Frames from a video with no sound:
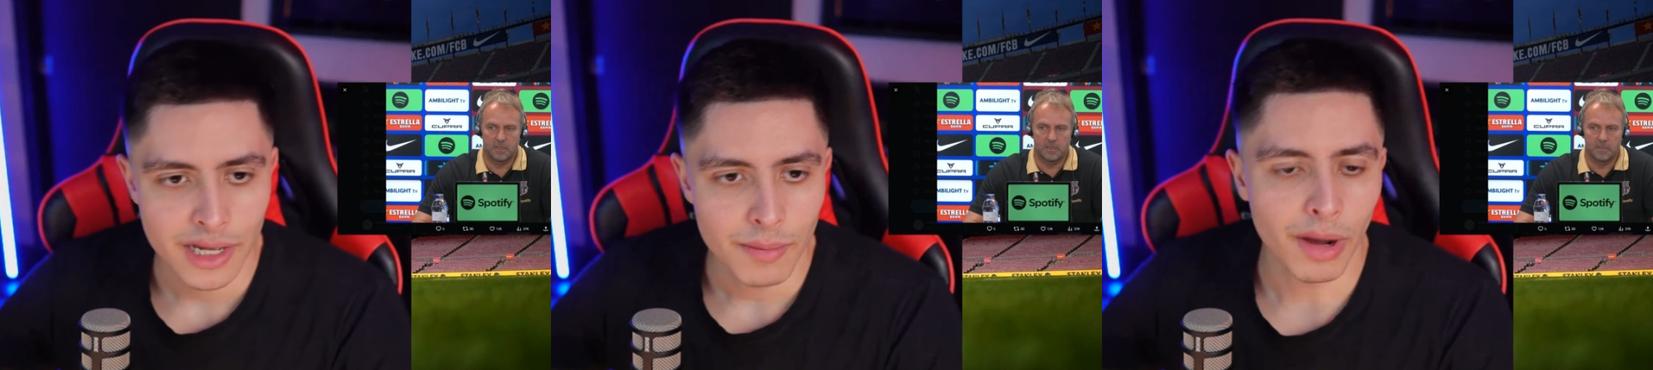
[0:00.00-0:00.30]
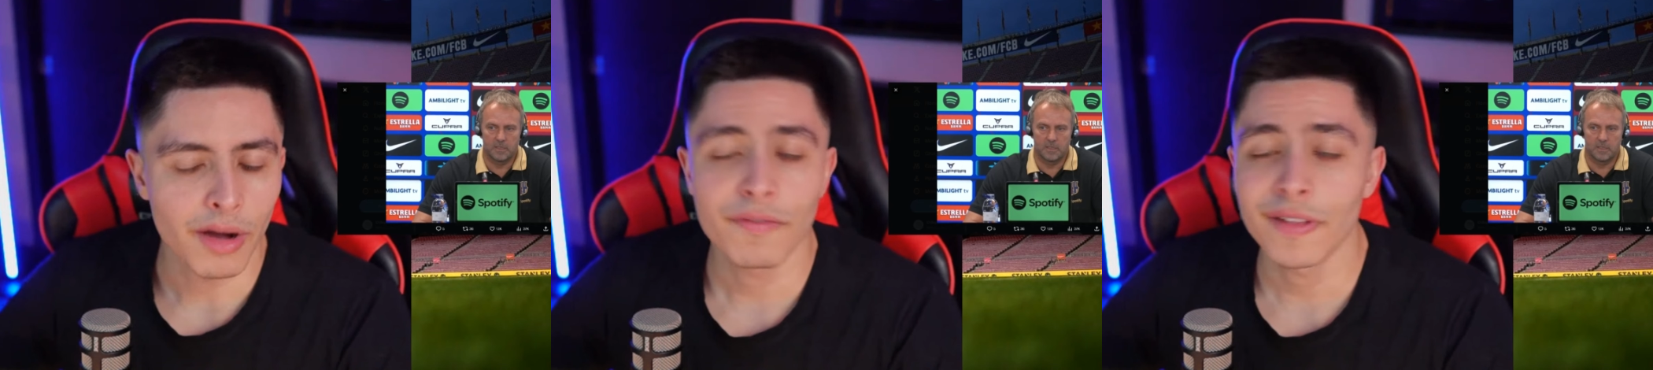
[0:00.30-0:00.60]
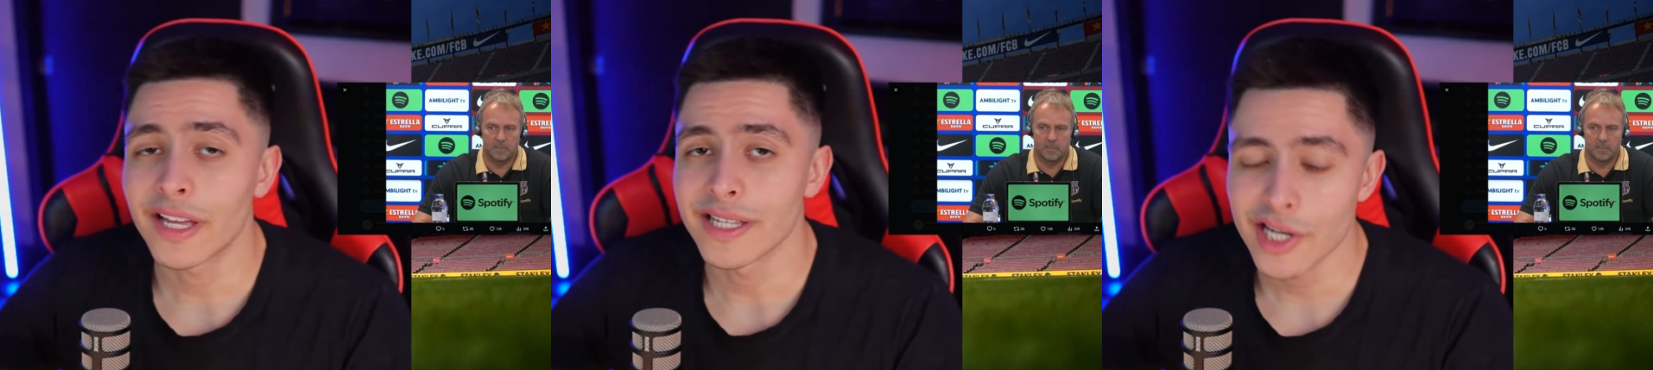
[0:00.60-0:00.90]
Speaker 1: But Flick
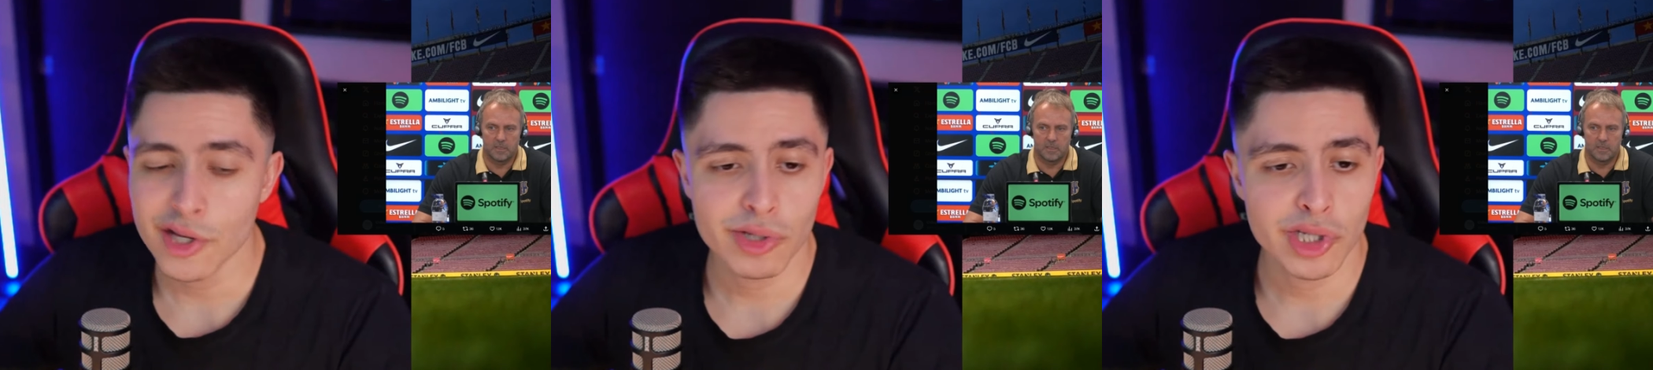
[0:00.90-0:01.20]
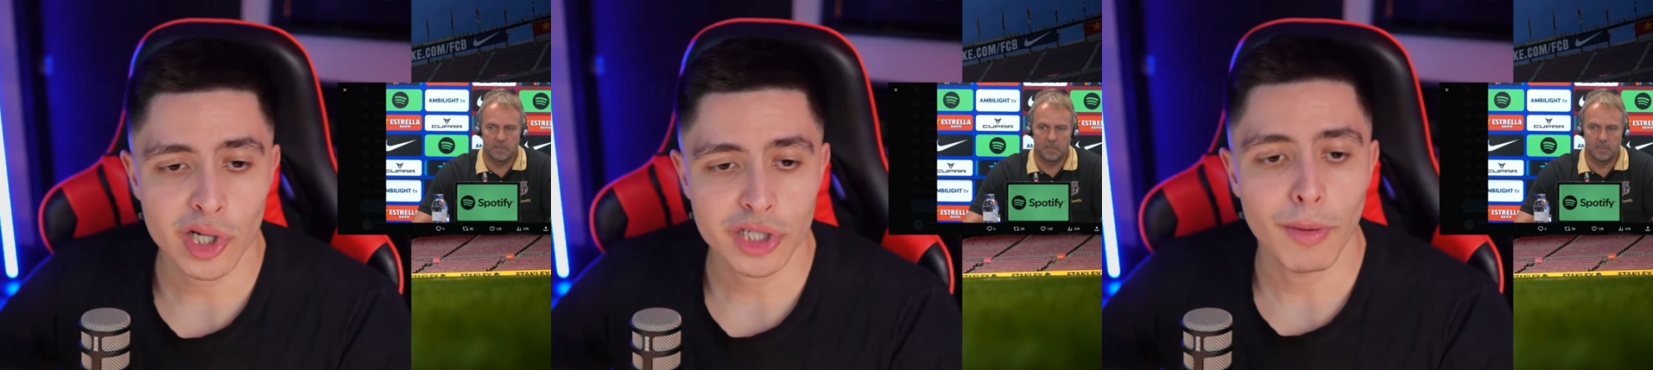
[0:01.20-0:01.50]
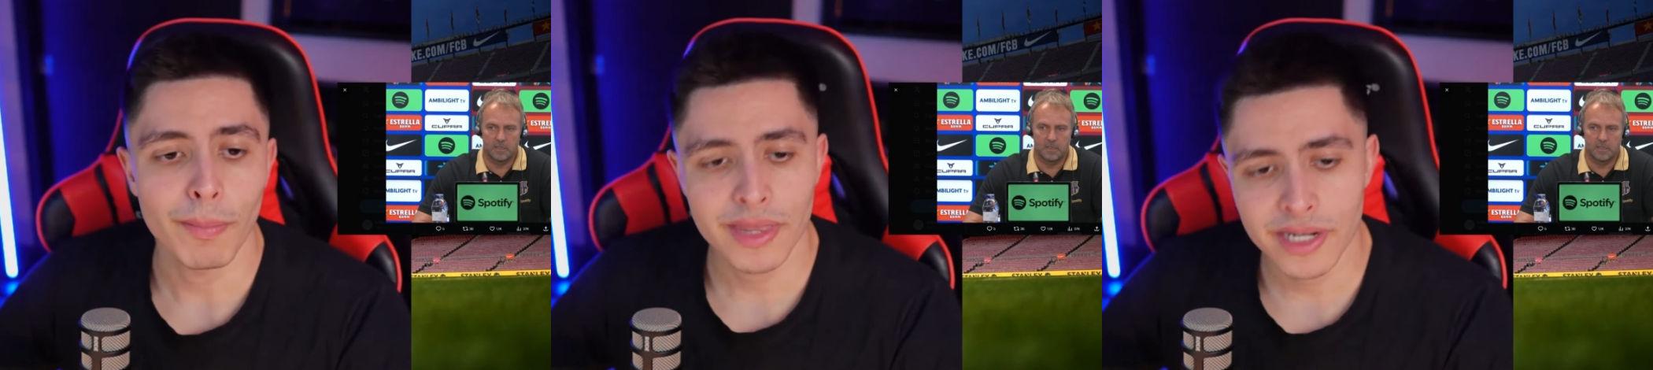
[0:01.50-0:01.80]
continues. He talks about
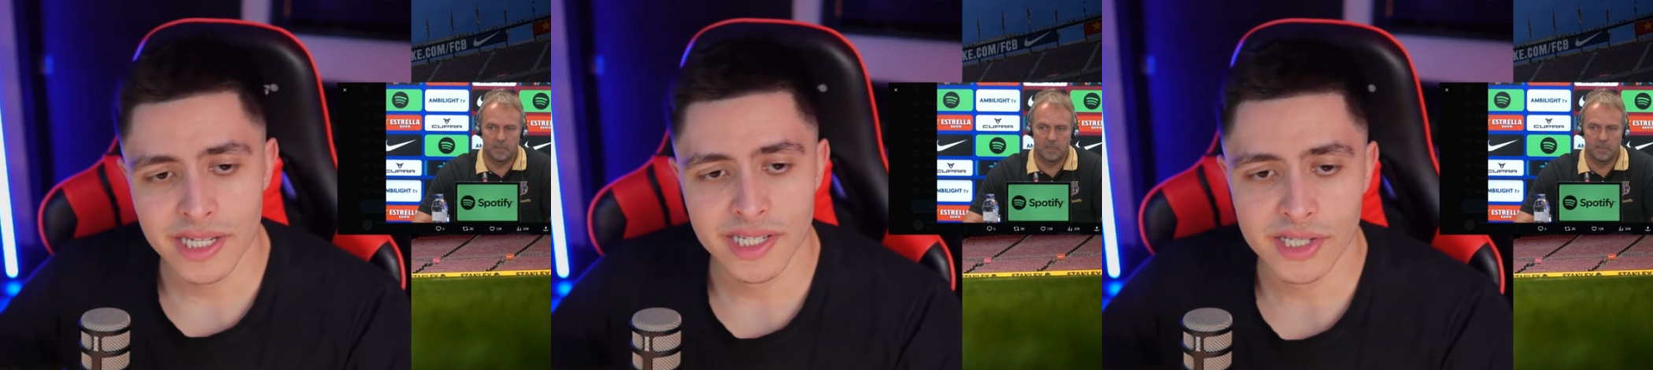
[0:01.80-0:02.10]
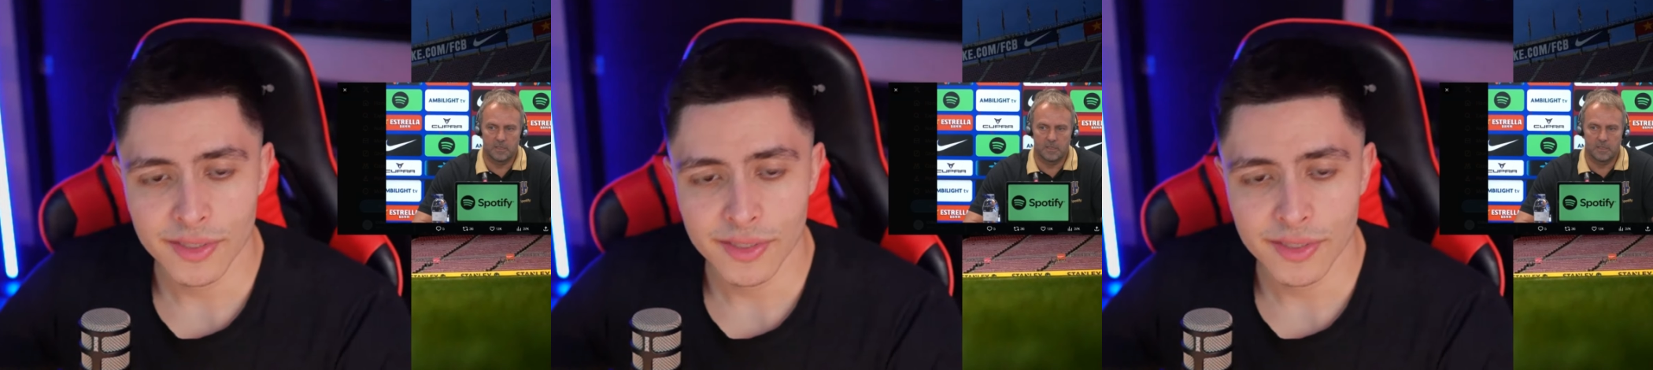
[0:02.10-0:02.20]
Pedri. He says,